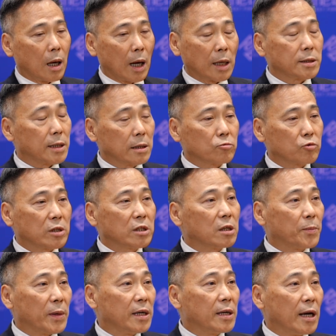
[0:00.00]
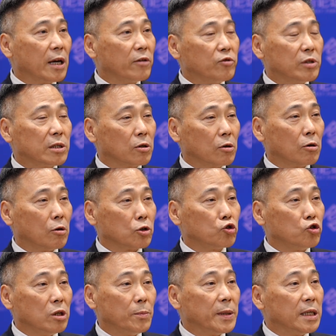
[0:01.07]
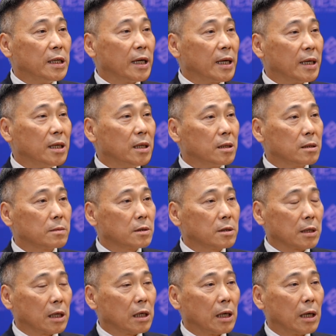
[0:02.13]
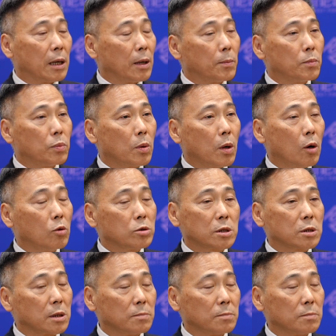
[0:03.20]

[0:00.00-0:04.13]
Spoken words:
I think Greater Bay Area, or GBA, holds